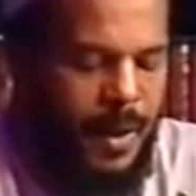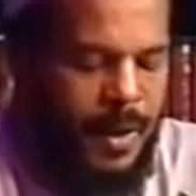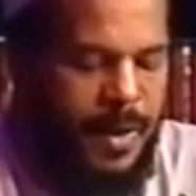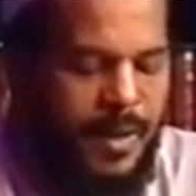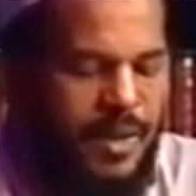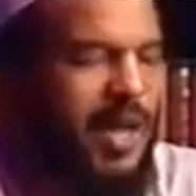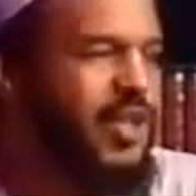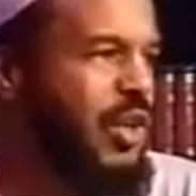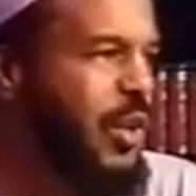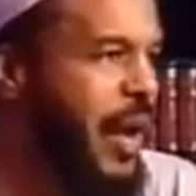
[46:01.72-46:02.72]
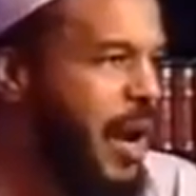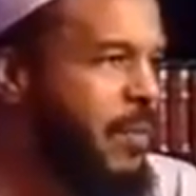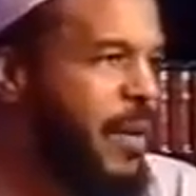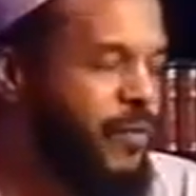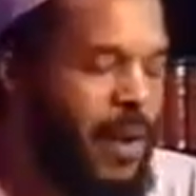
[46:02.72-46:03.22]
And I started to learn
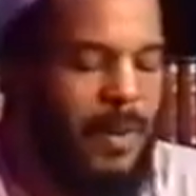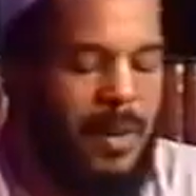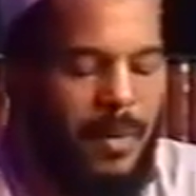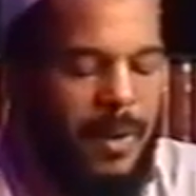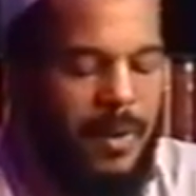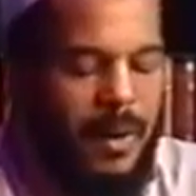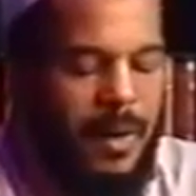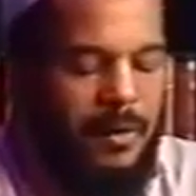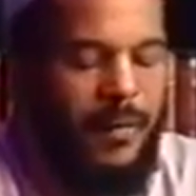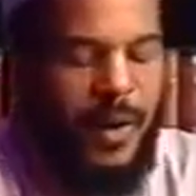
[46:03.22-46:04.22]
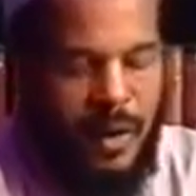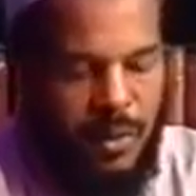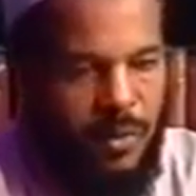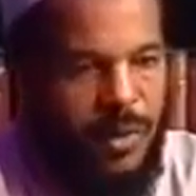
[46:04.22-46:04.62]
Arabic from him and fiqh.